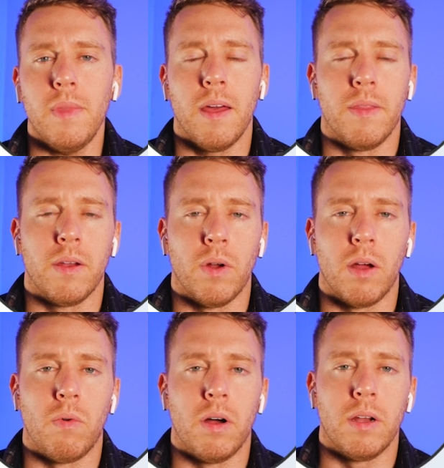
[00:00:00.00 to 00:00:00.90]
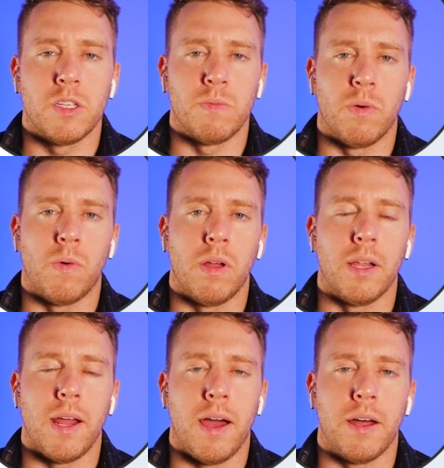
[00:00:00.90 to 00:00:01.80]
and then what I want is my wallet
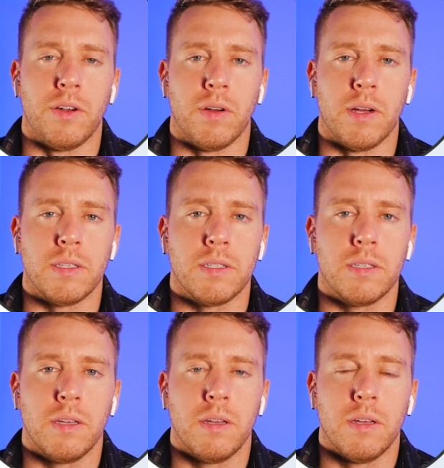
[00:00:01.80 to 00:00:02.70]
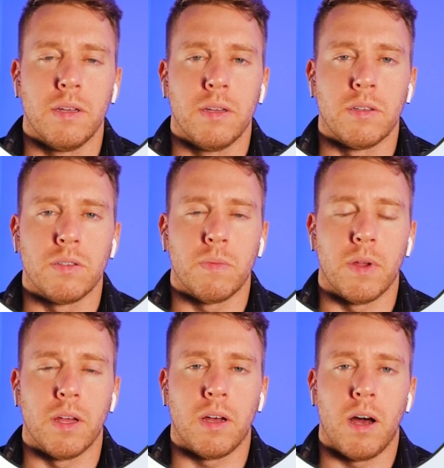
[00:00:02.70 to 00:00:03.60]
address. So I'm
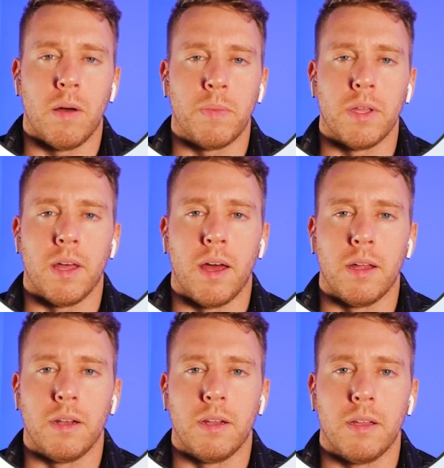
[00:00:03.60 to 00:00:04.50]
gonna copy that.